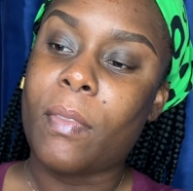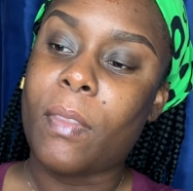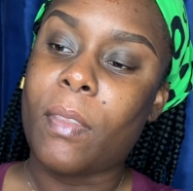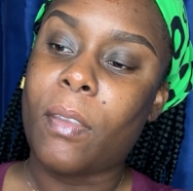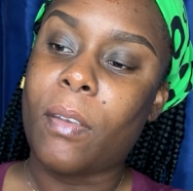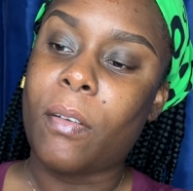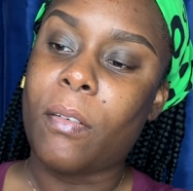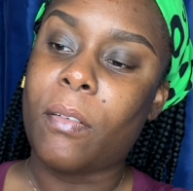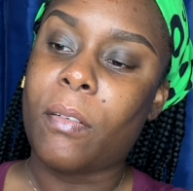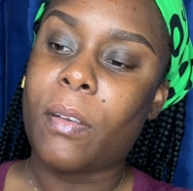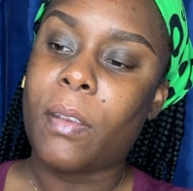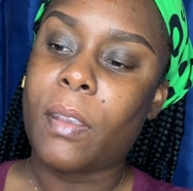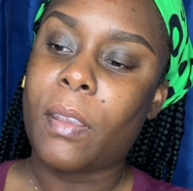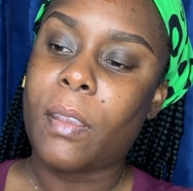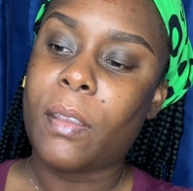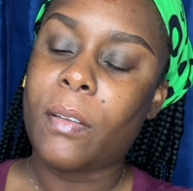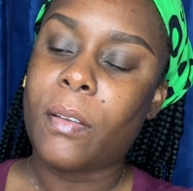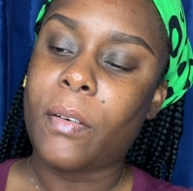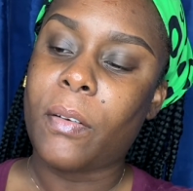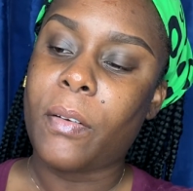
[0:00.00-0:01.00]
All
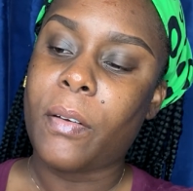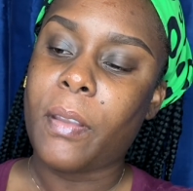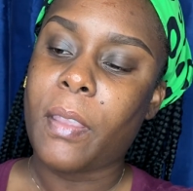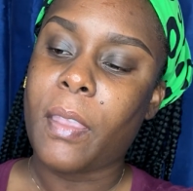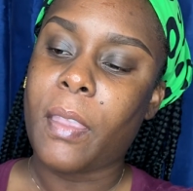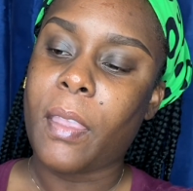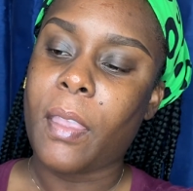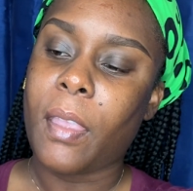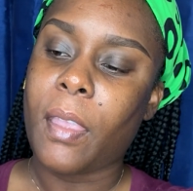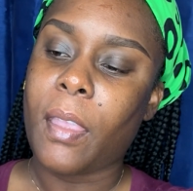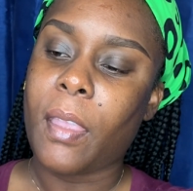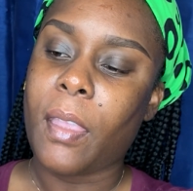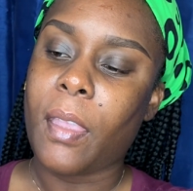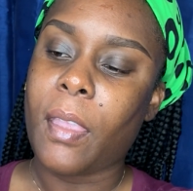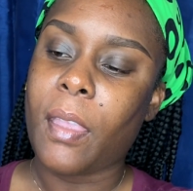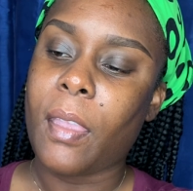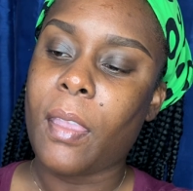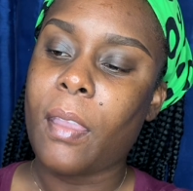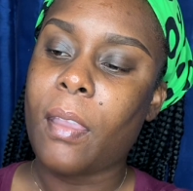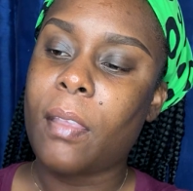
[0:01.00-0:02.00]
right,
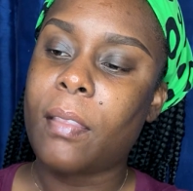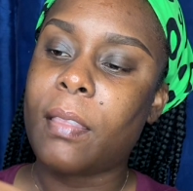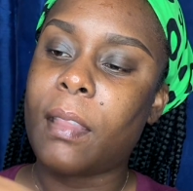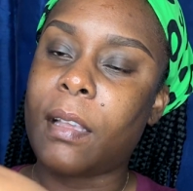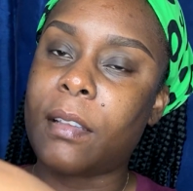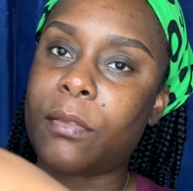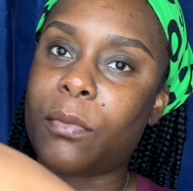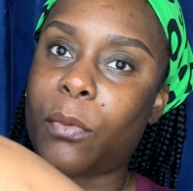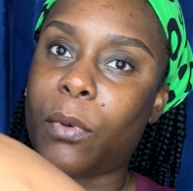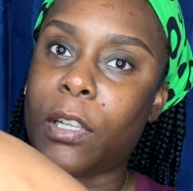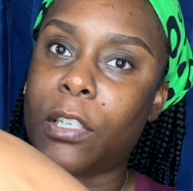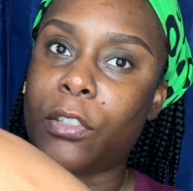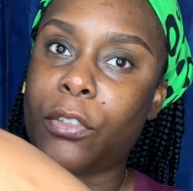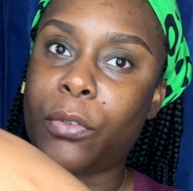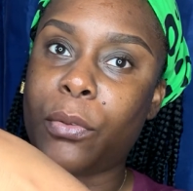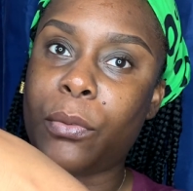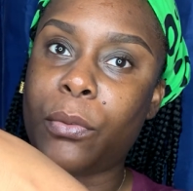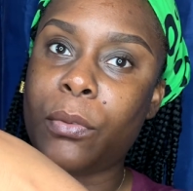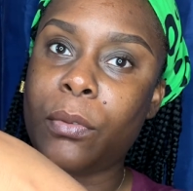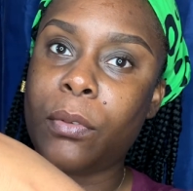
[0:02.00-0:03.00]
okay. That's one,
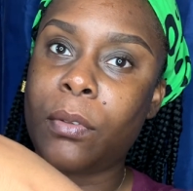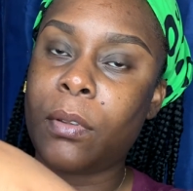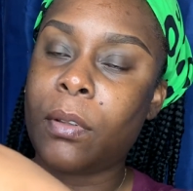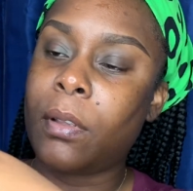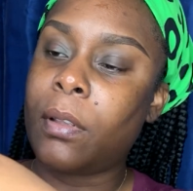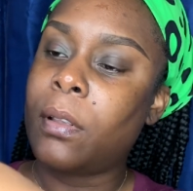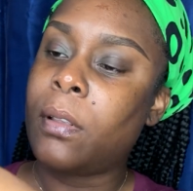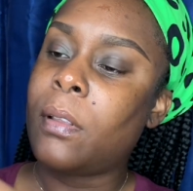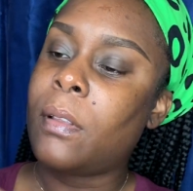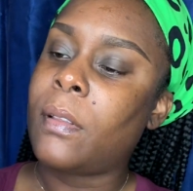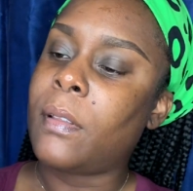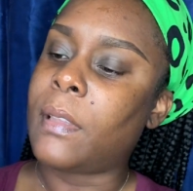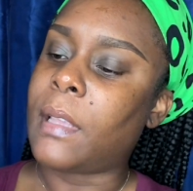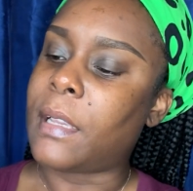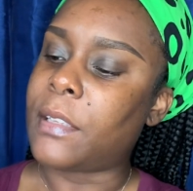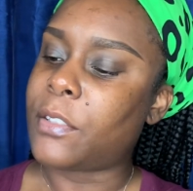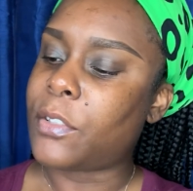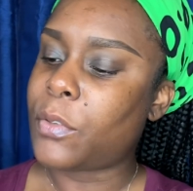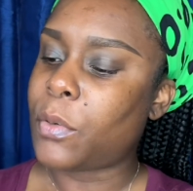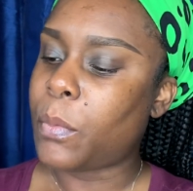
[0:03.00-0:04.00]
two.
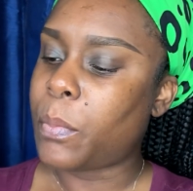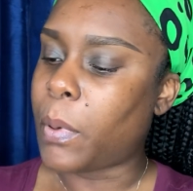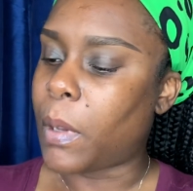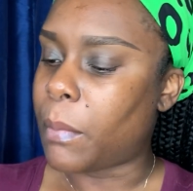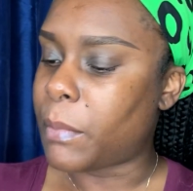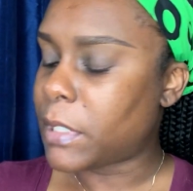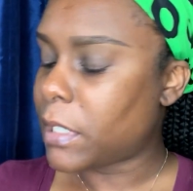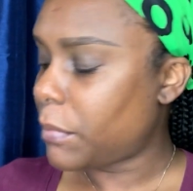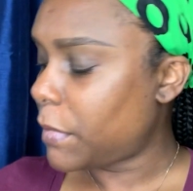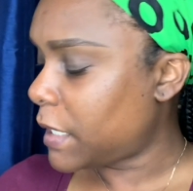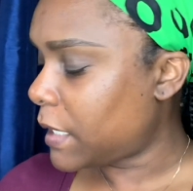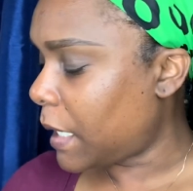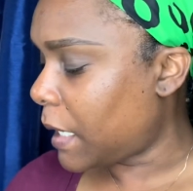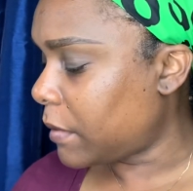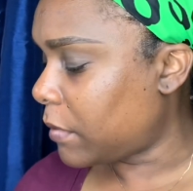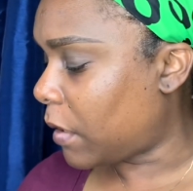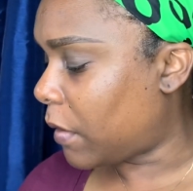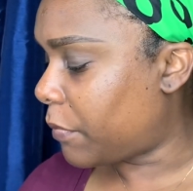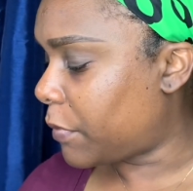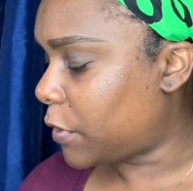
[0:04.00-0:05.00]
That's two pumps. Let me
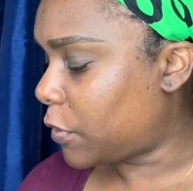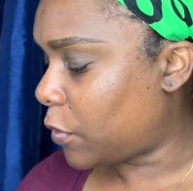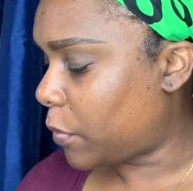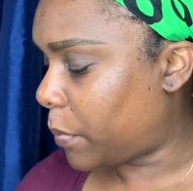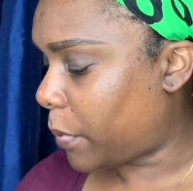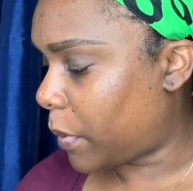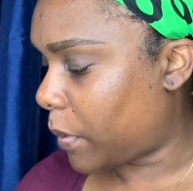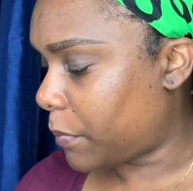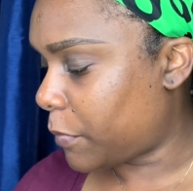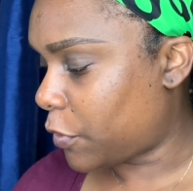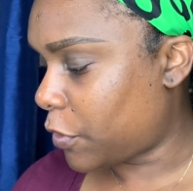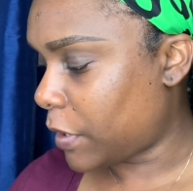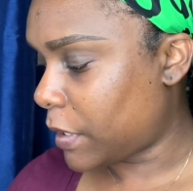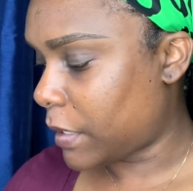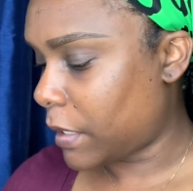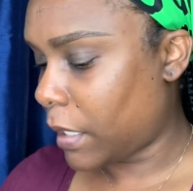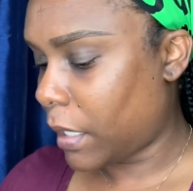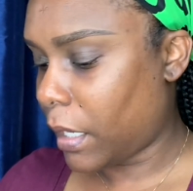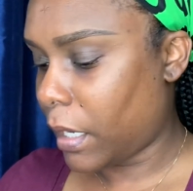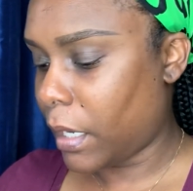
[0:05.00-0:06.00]
start off with two pumps, just
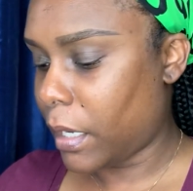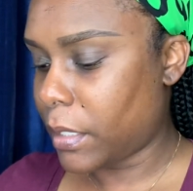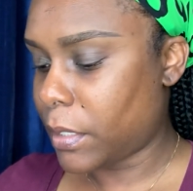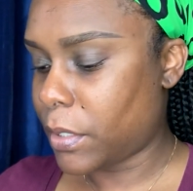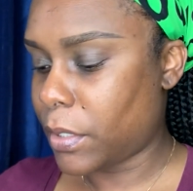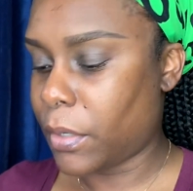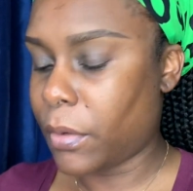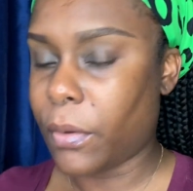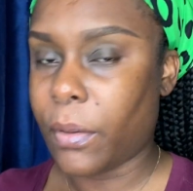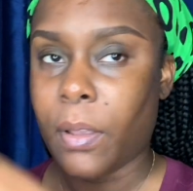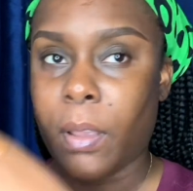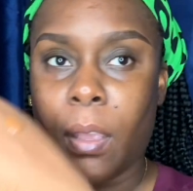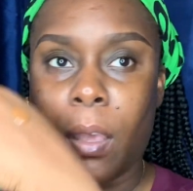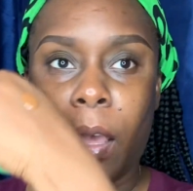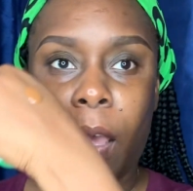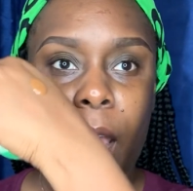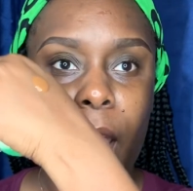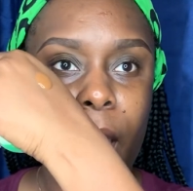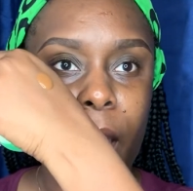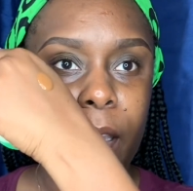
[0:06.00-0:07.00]
in case, you know?
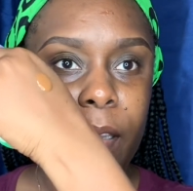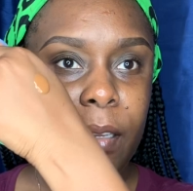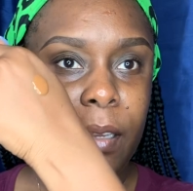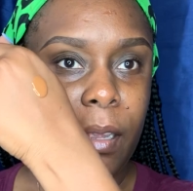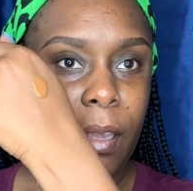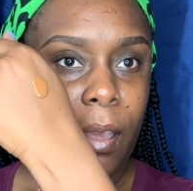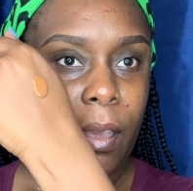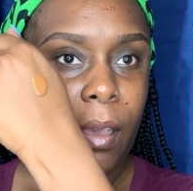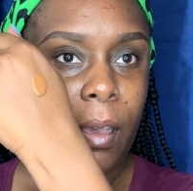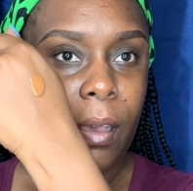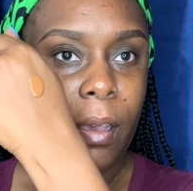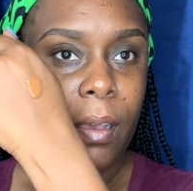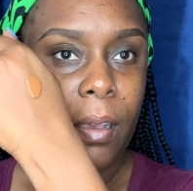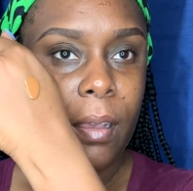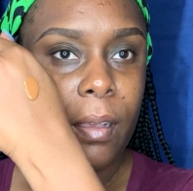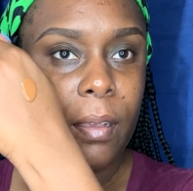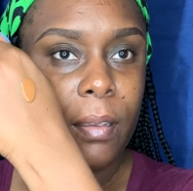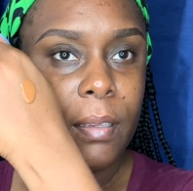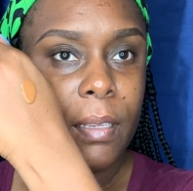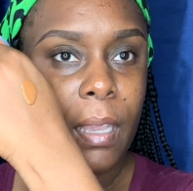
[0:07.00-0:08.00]
And yeah,
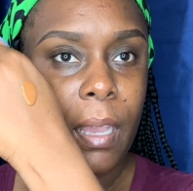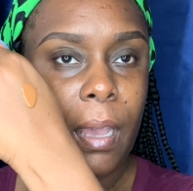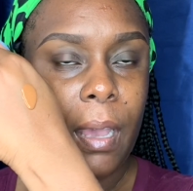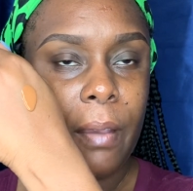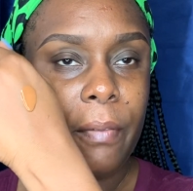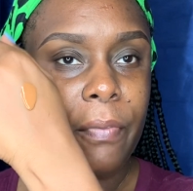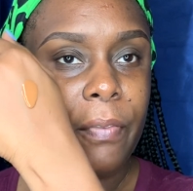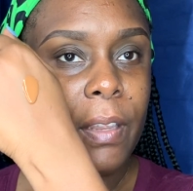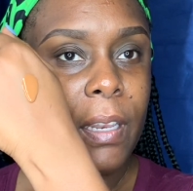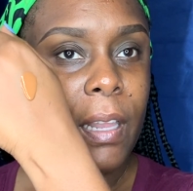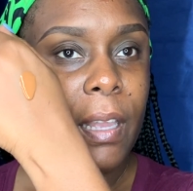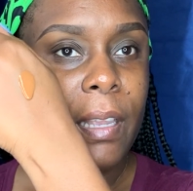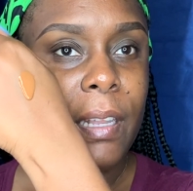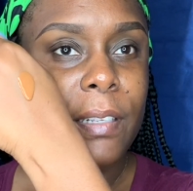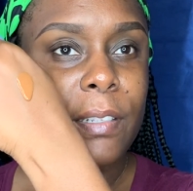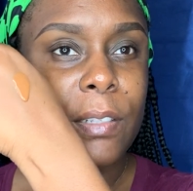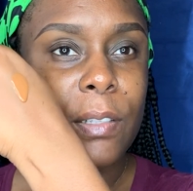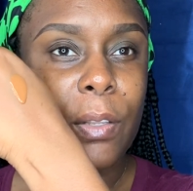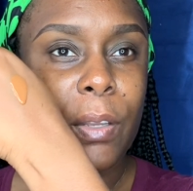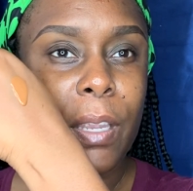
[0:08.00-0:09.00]
yeah, I feel like
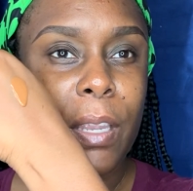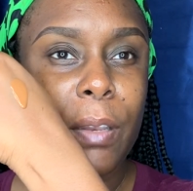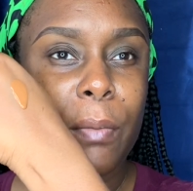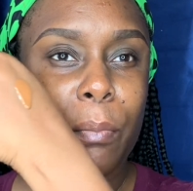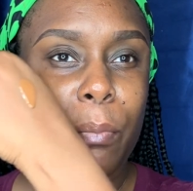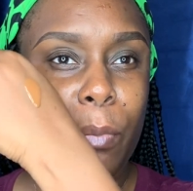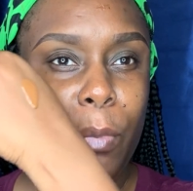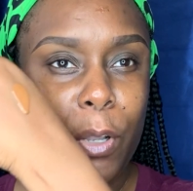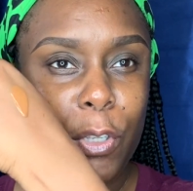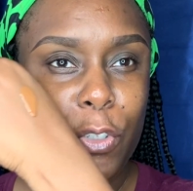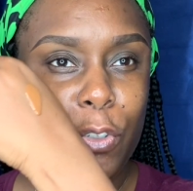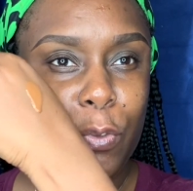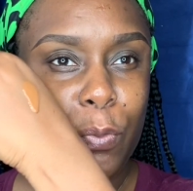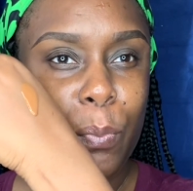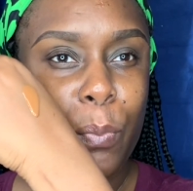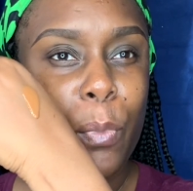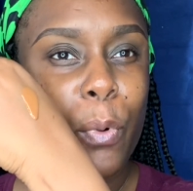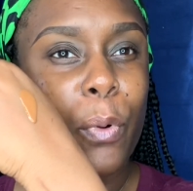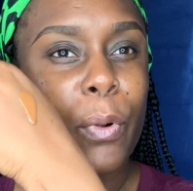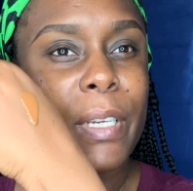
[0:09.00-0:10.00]
it's looking much
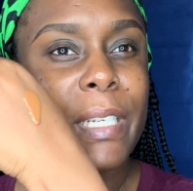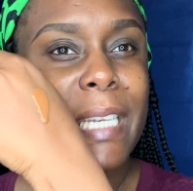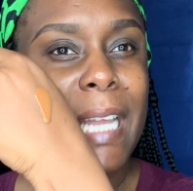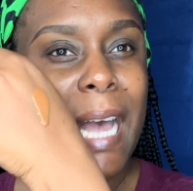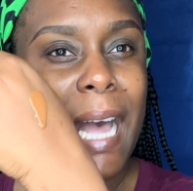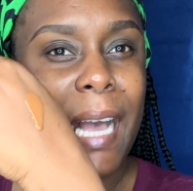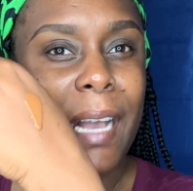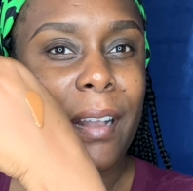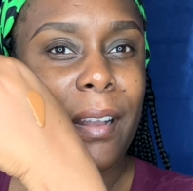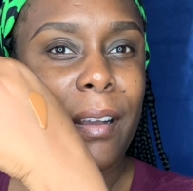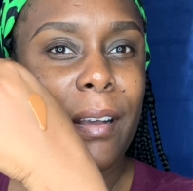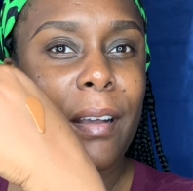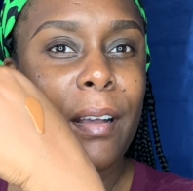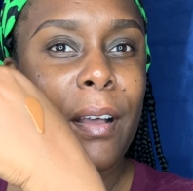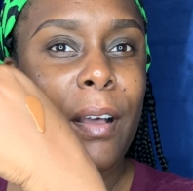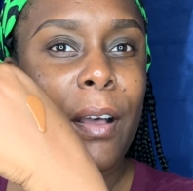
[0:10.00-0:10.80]
more darker